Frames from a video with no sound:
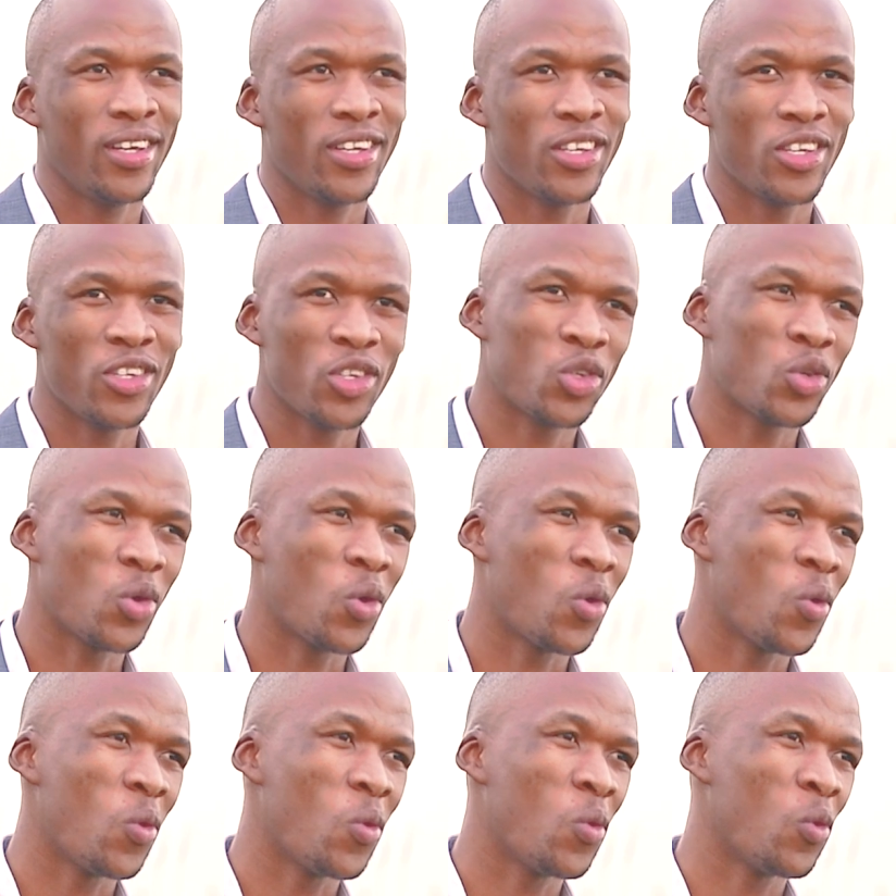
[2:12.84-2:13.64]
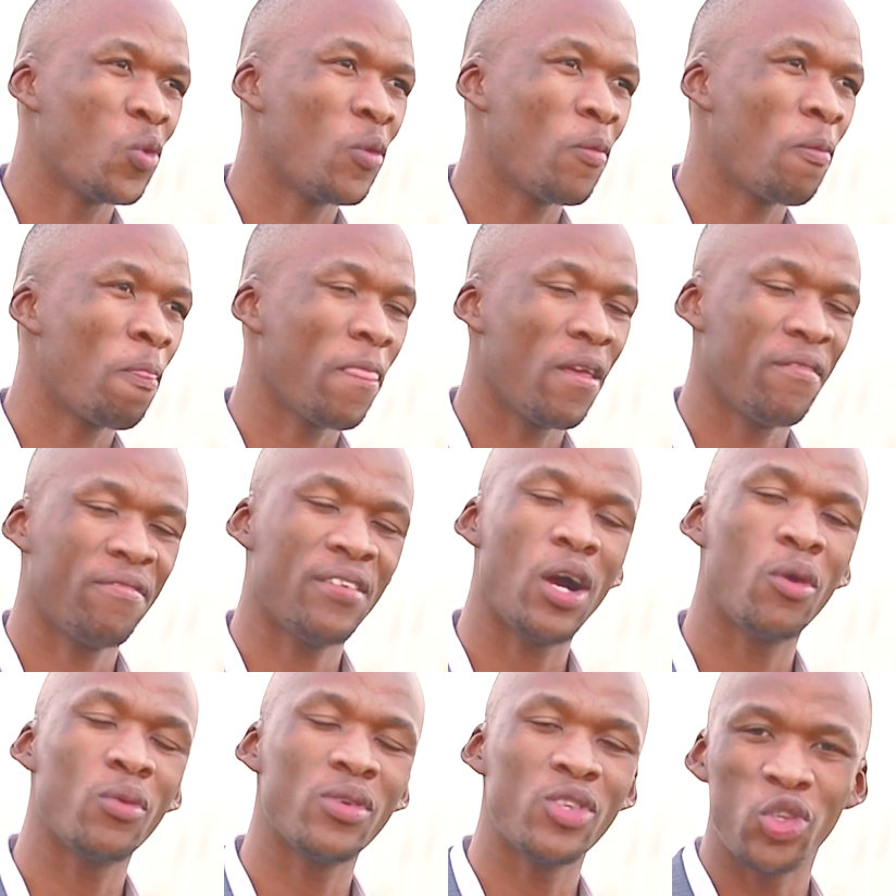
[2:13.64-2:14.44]
And so, if
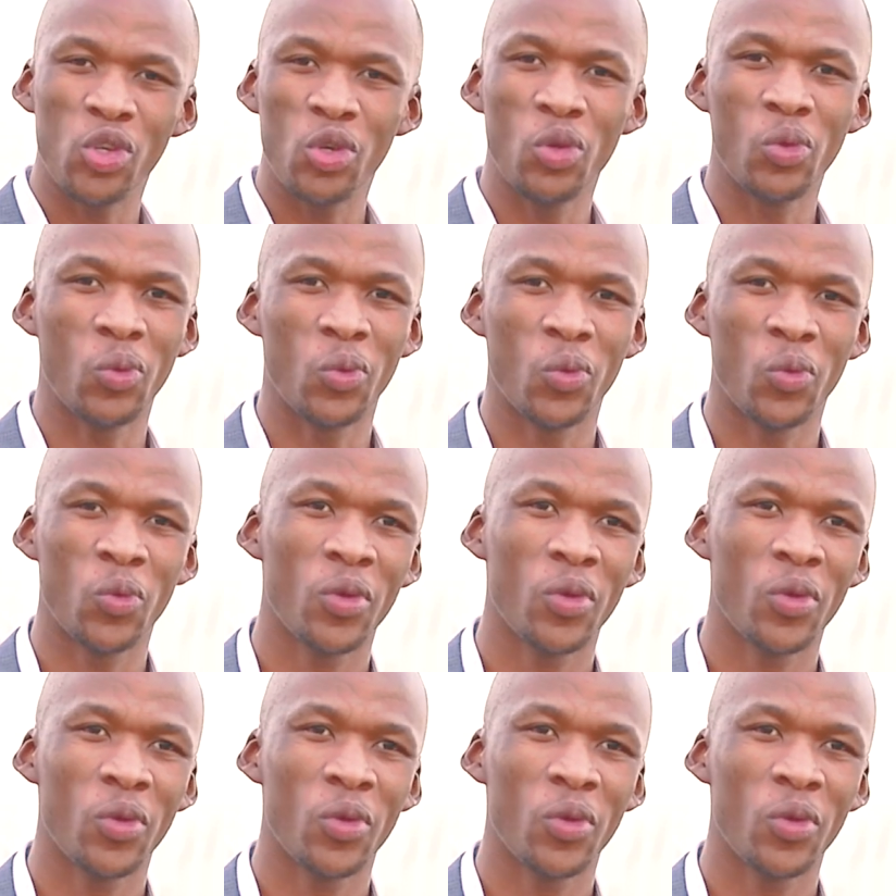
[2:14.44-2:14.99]
I was you,